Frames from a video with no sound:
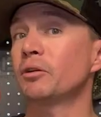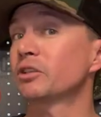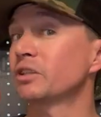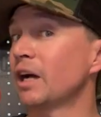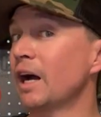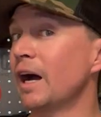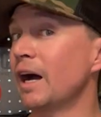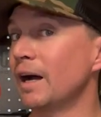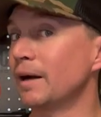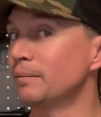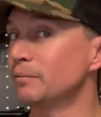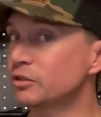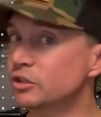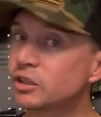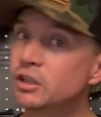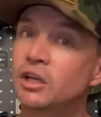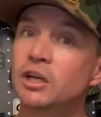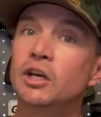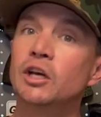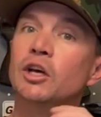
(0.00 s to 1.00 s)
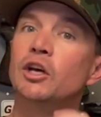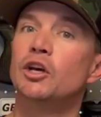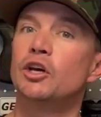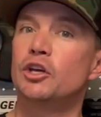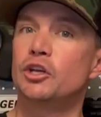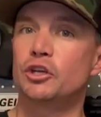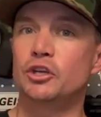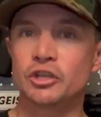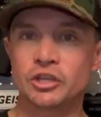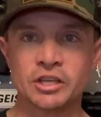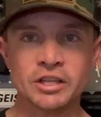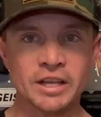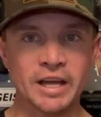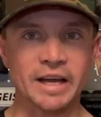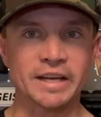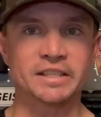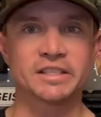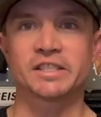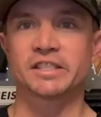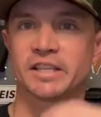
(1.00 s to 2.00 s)
times using
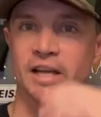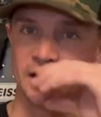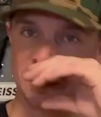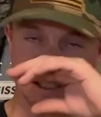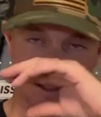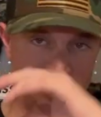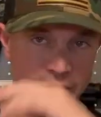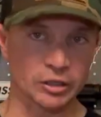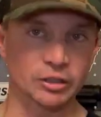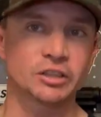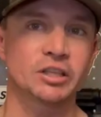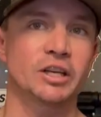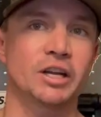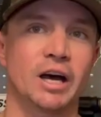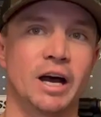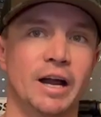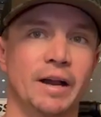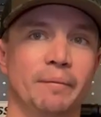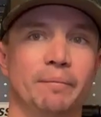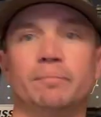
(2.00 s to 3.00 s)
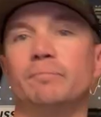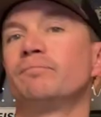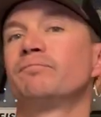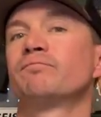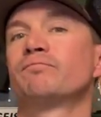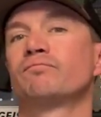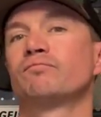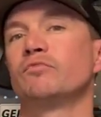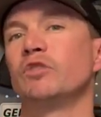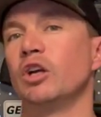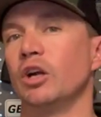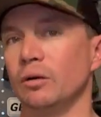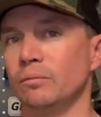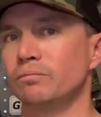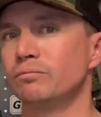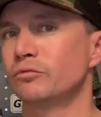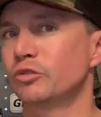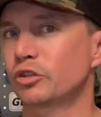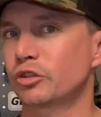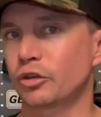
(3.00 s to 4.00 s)
that stencil to not, you know,
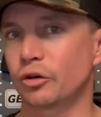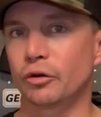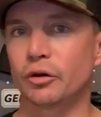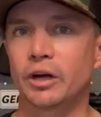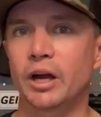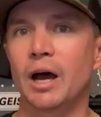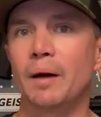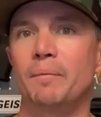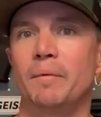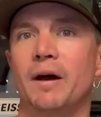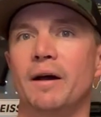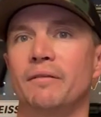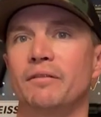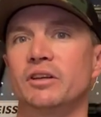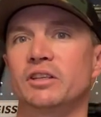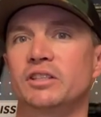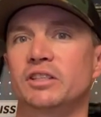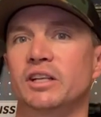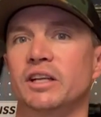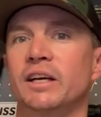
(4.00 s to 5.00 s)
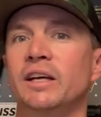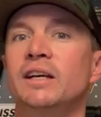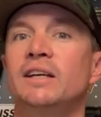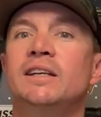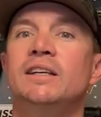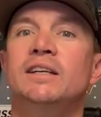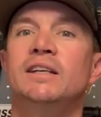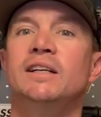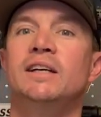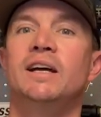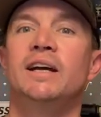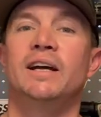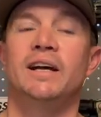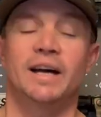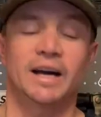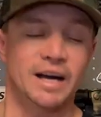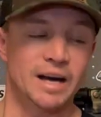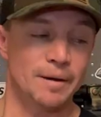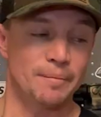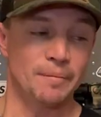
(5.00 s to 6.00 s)
screw it up, obviously.
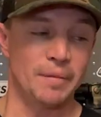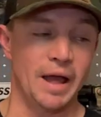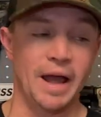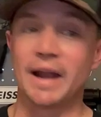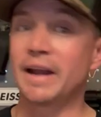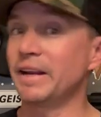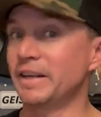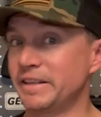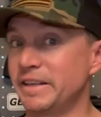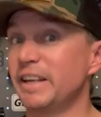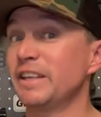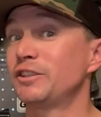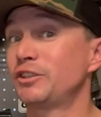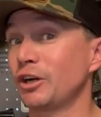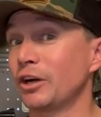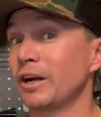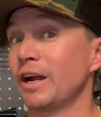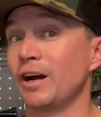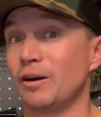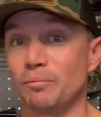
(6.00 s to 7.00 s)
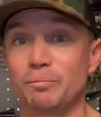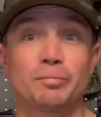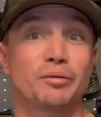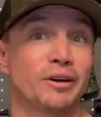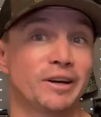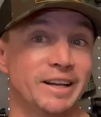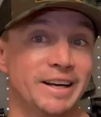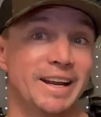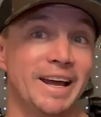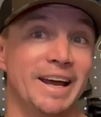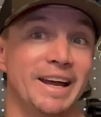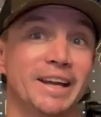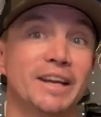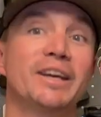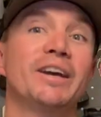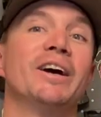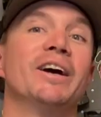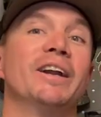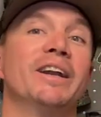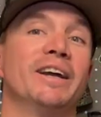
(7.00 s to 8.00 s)
And it did turn out pretty dang
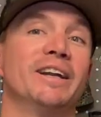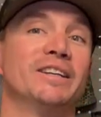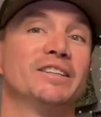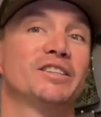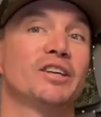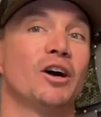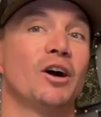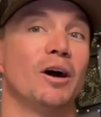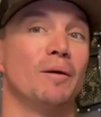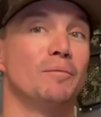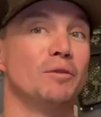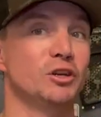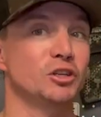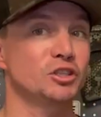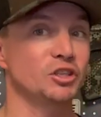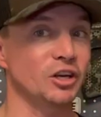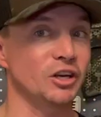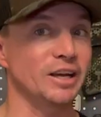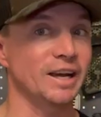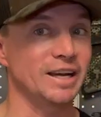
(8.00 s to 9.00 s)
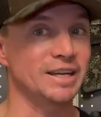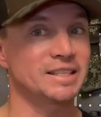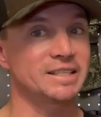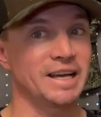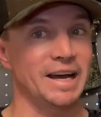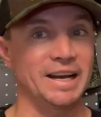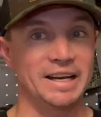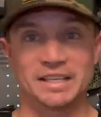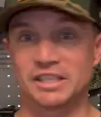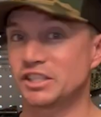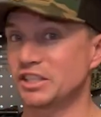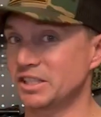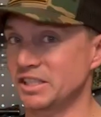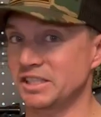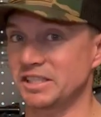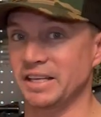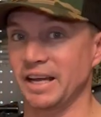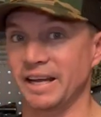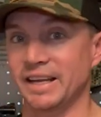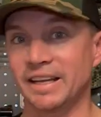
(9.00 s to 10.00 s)
good, and so I'm going to show you guys that in just
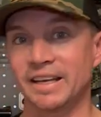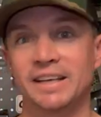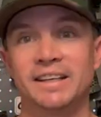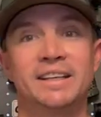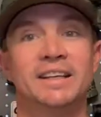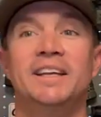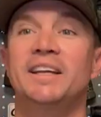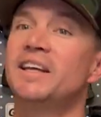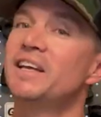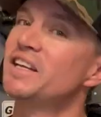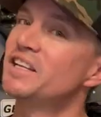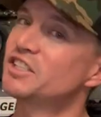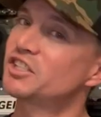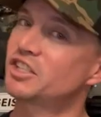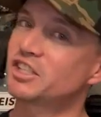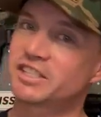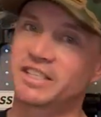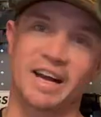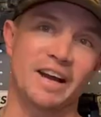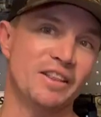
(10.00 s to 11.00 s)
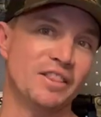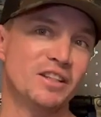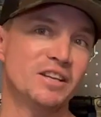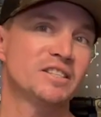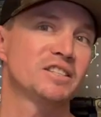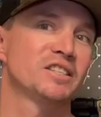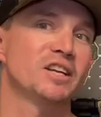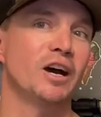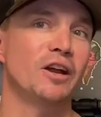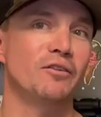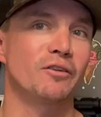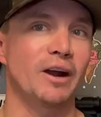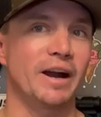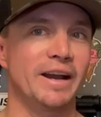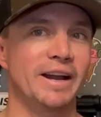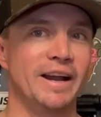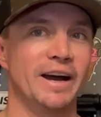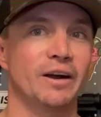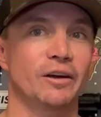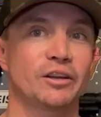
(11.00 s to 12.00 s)
a second. It's just out in the sun
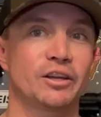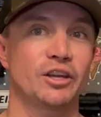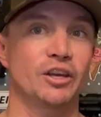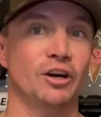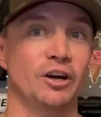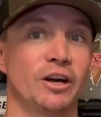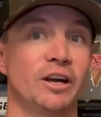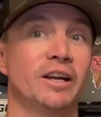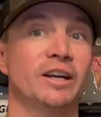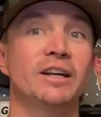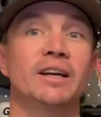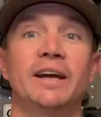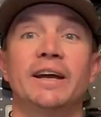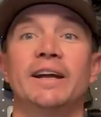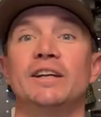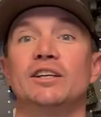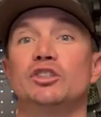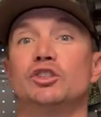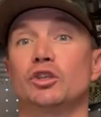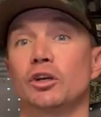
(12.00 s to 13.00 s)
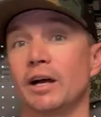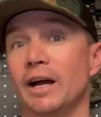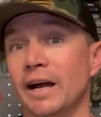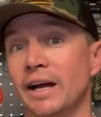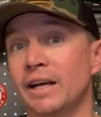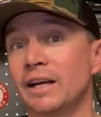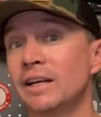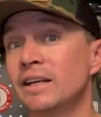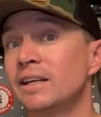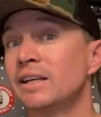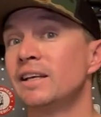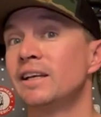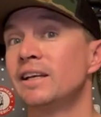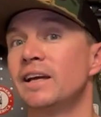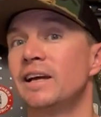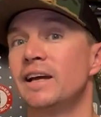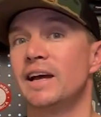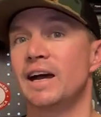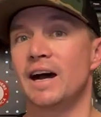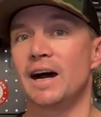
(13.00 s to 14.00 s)
right now, curing and drying.
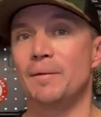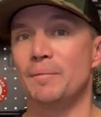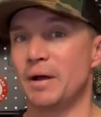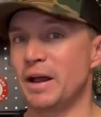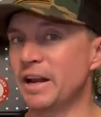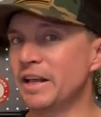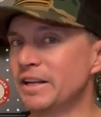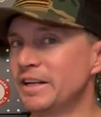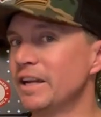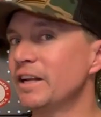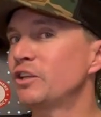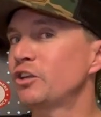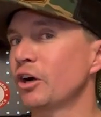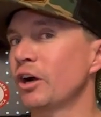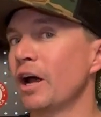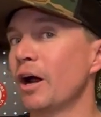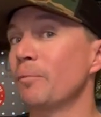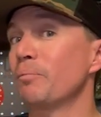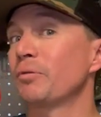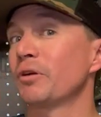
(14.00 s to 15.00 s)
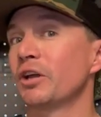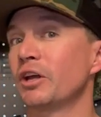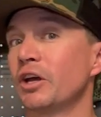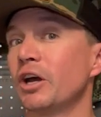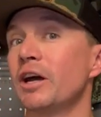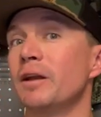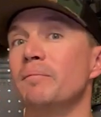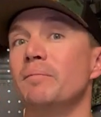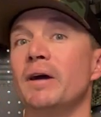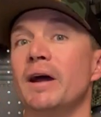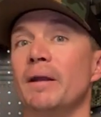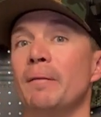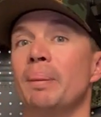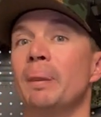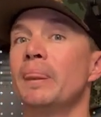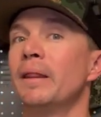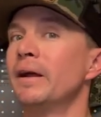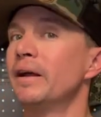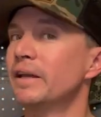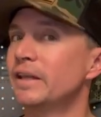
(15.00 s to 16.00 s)
And it did turn out pretty good, but
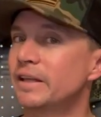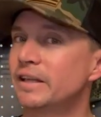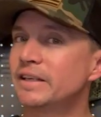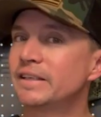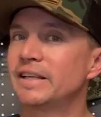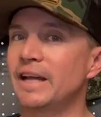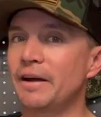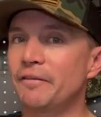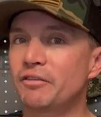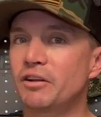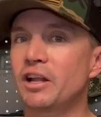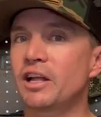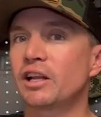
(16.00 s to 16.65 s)
you definitely